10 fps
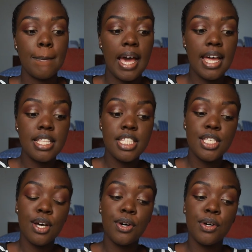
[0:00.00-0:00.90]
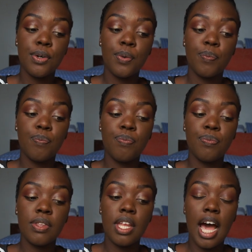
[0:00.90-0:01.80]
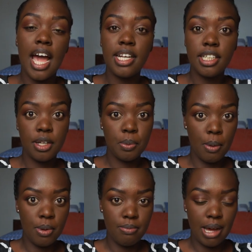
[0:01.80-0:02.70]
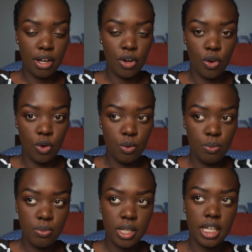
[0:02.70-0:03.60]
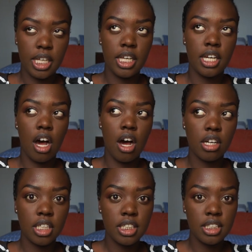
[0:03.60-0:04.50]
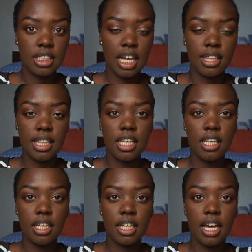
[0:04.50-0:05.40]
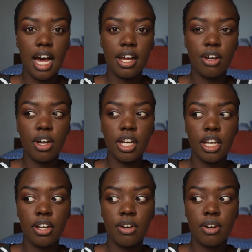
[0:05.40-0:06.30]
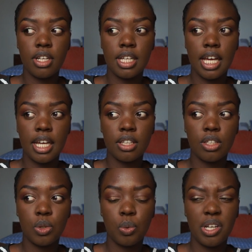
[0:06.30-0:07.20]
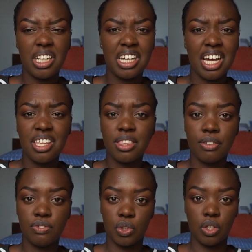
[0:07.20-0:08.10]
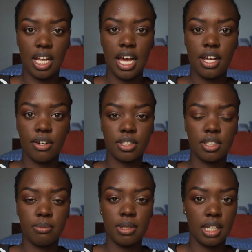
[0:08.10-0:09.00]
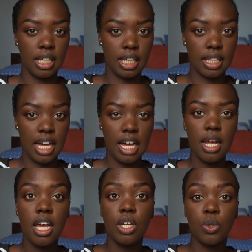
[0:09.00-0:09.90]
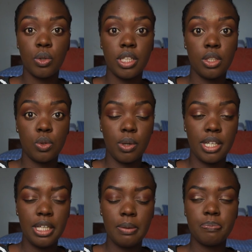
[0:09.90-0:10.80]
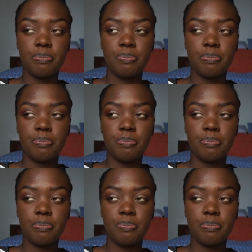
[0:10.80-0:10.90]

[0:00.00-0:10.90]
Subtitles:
And so I ended up coming back home in August. I think I got here on like the 29th of July or something like that, 2020.